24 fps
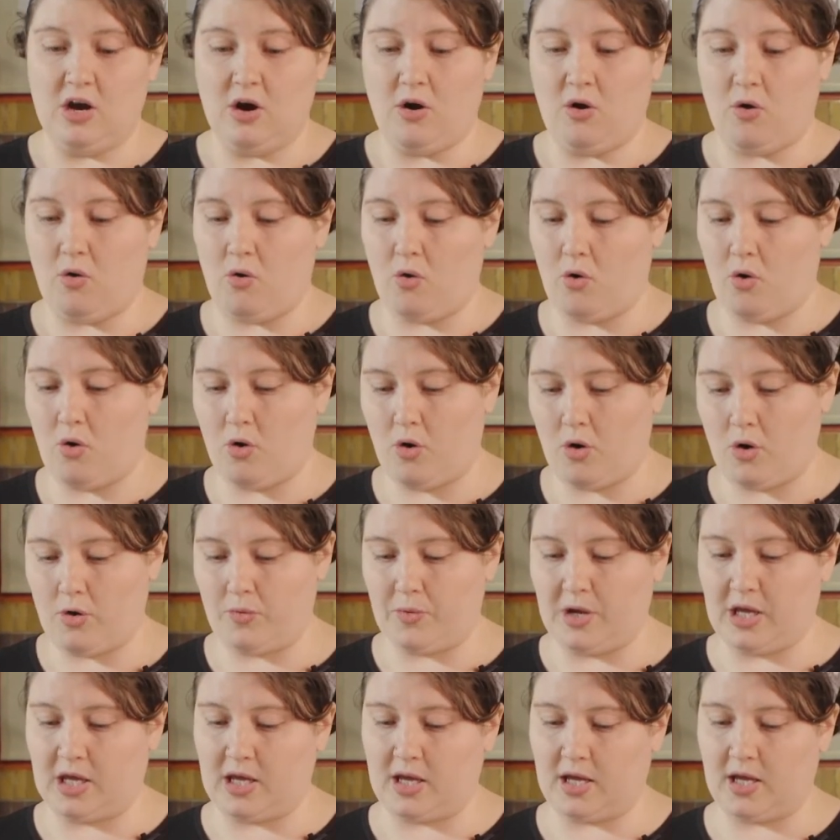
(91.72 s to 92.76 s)
or
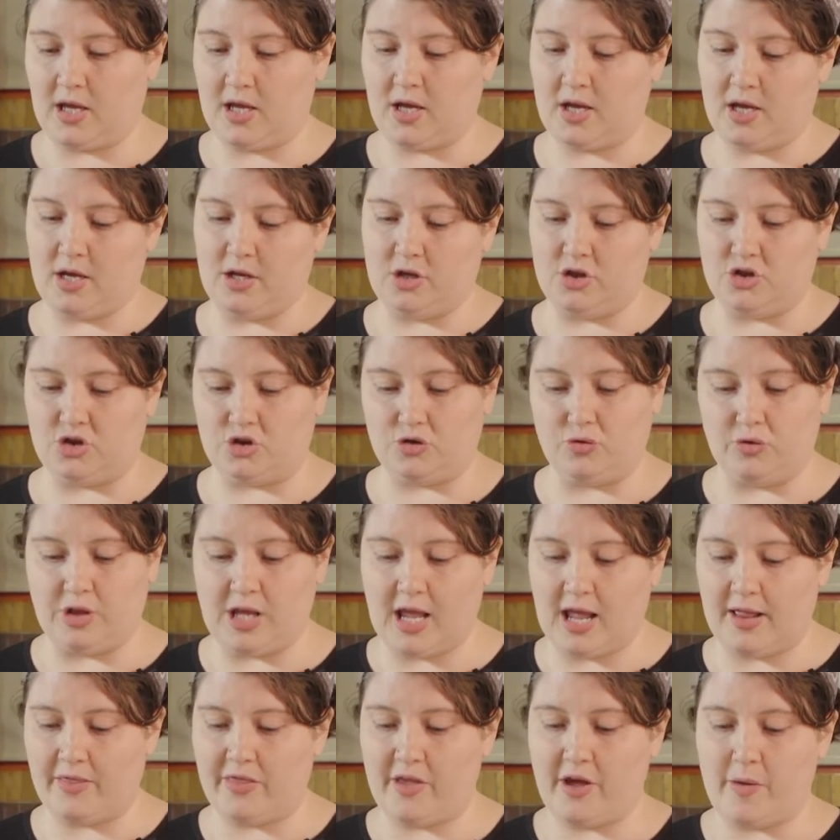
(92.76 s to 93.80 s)
we can
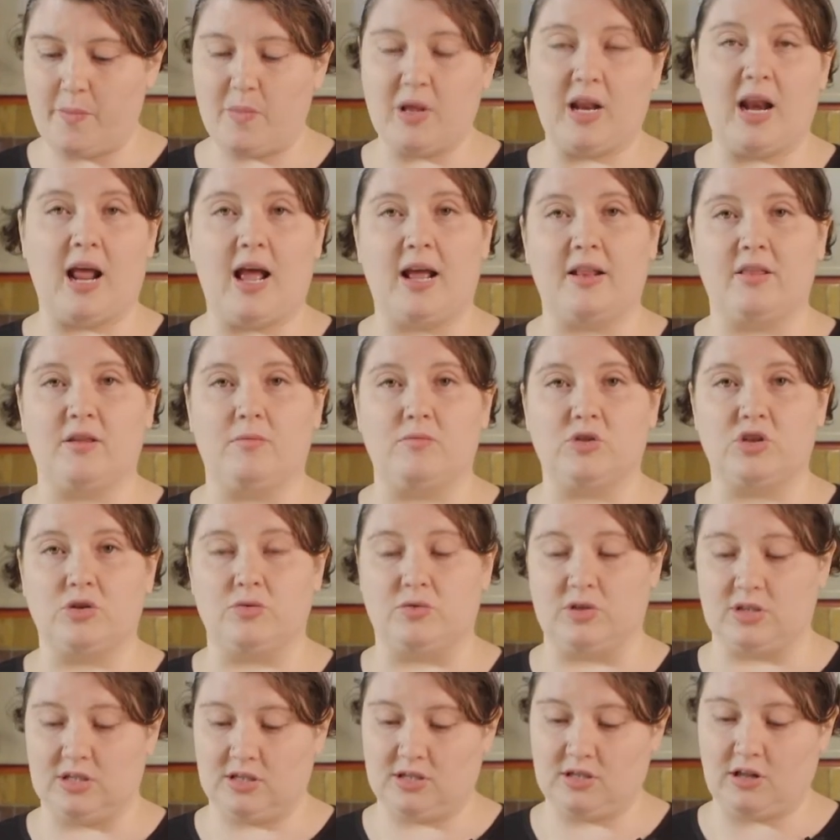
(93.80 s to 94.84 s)
julienne them and add them
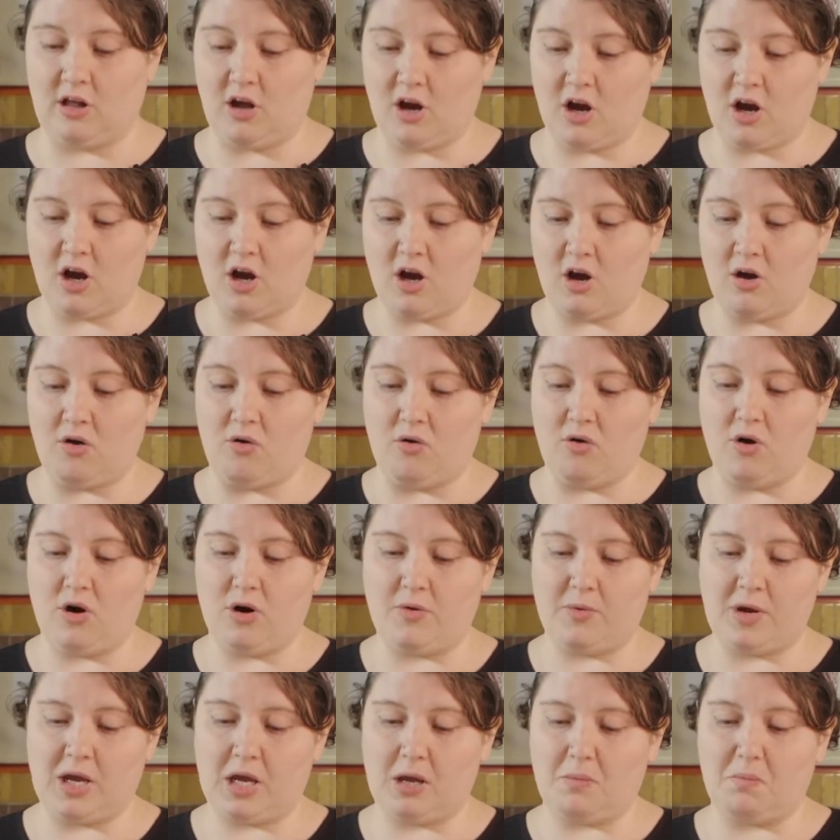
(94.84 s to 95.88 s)
to a slaw,
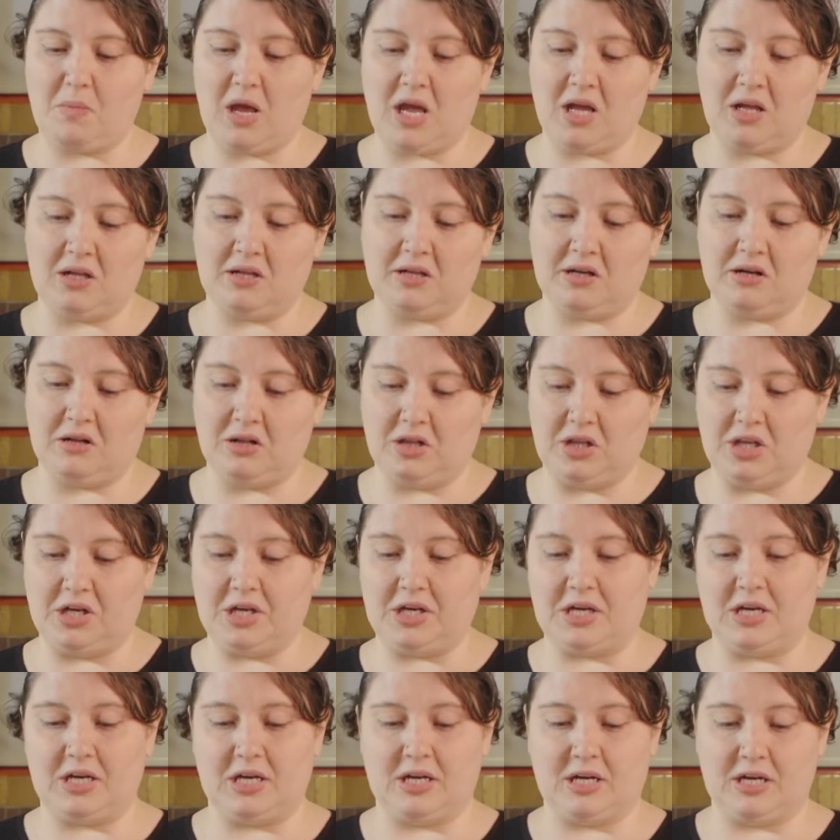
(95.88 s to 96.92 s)
or we could make little
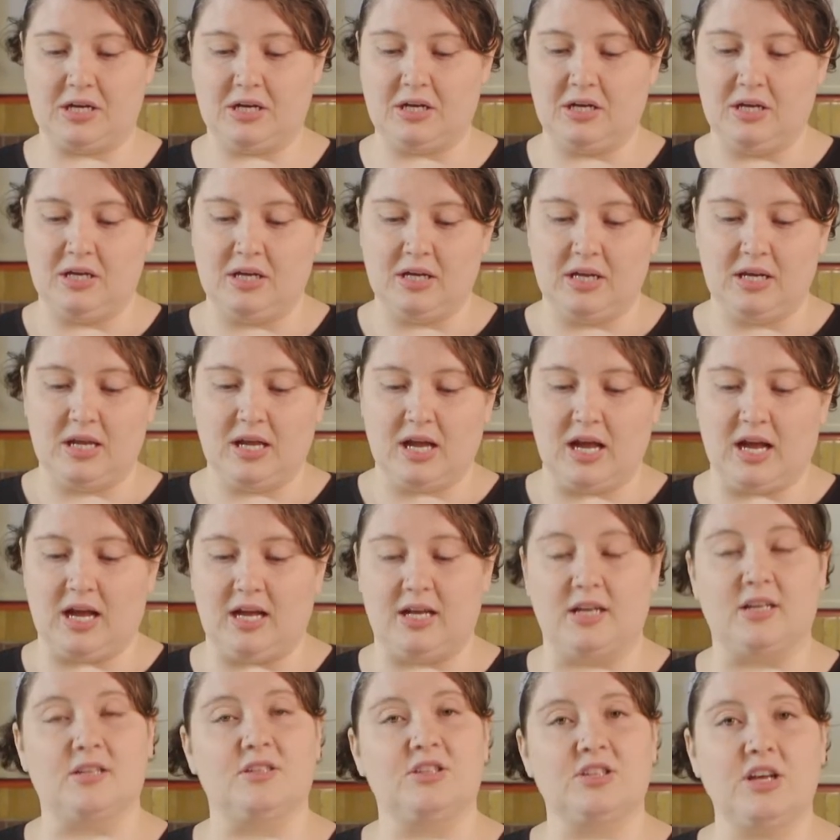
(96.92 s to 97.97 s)

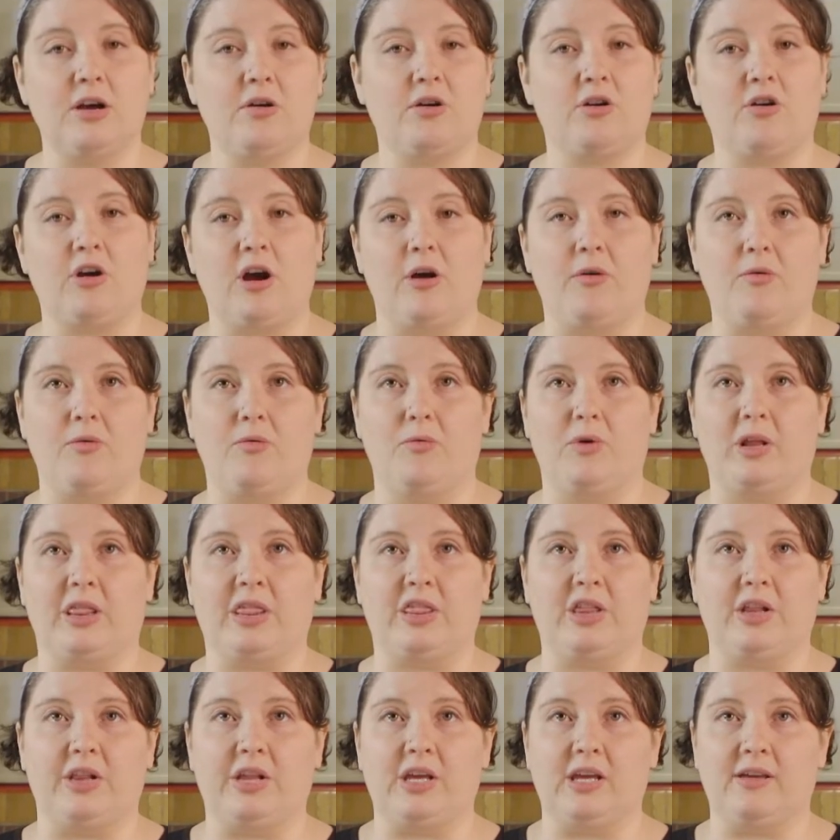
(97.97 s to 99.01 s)
sauerkraut
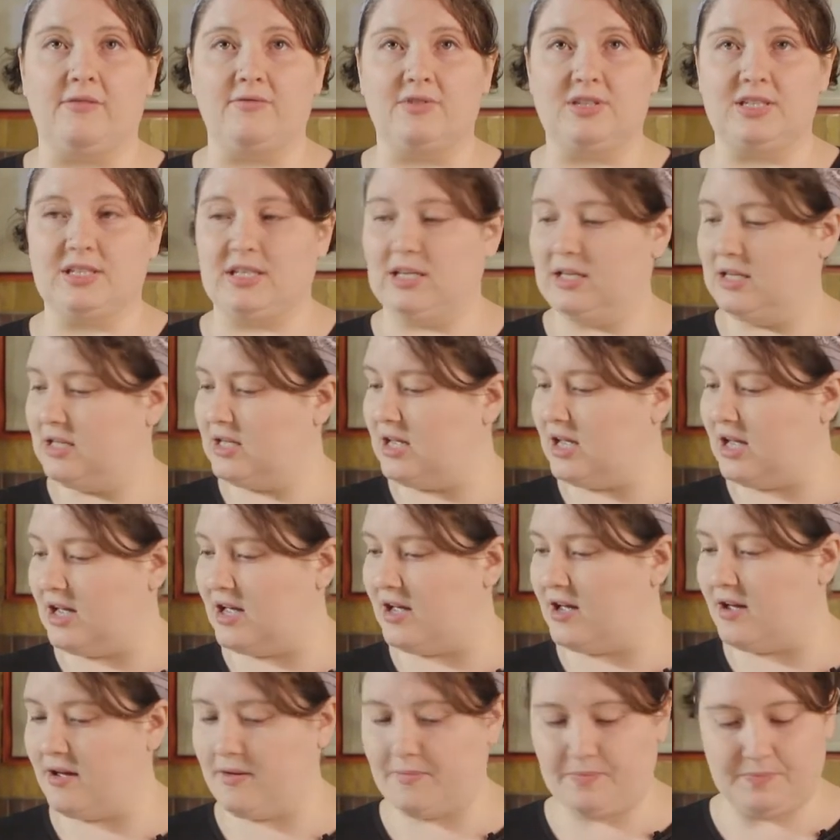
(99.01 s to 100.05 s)
with the leaves.
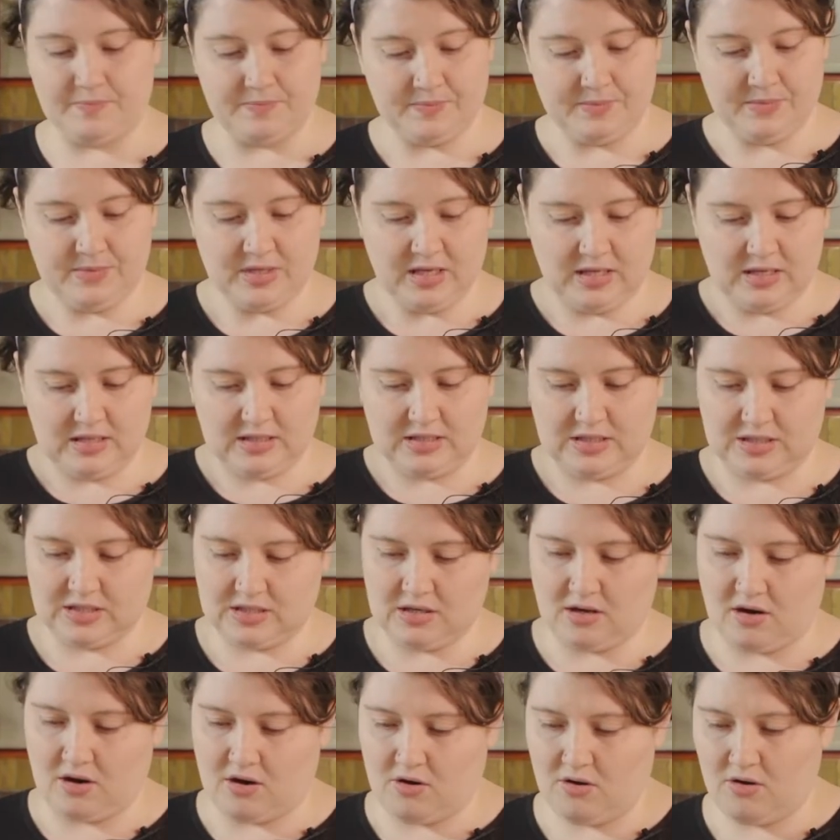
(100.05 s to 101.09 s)

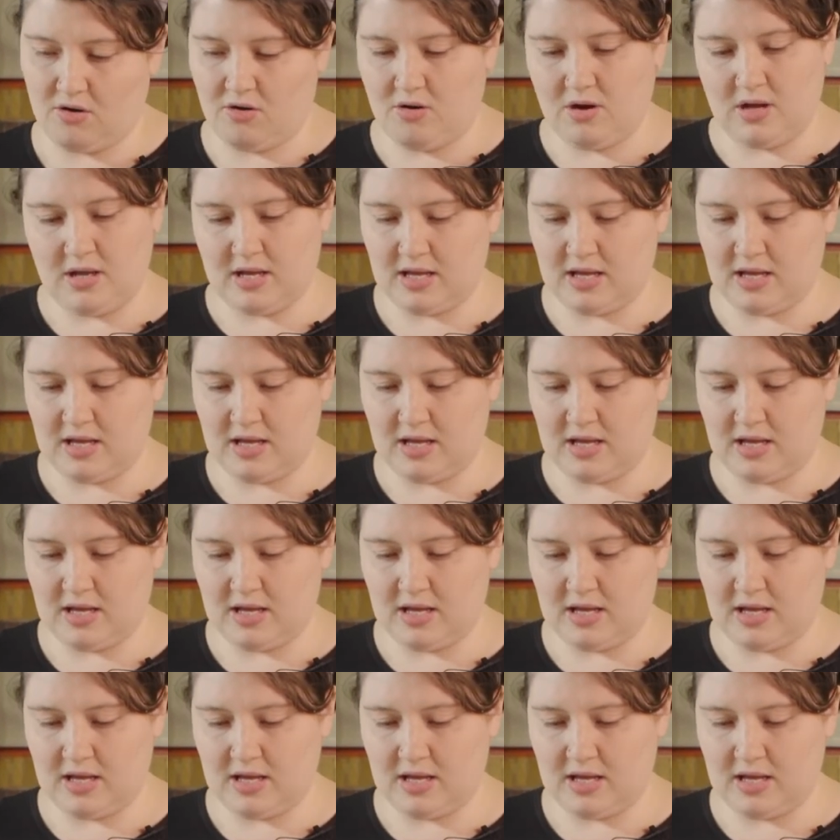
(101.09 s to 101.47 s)
So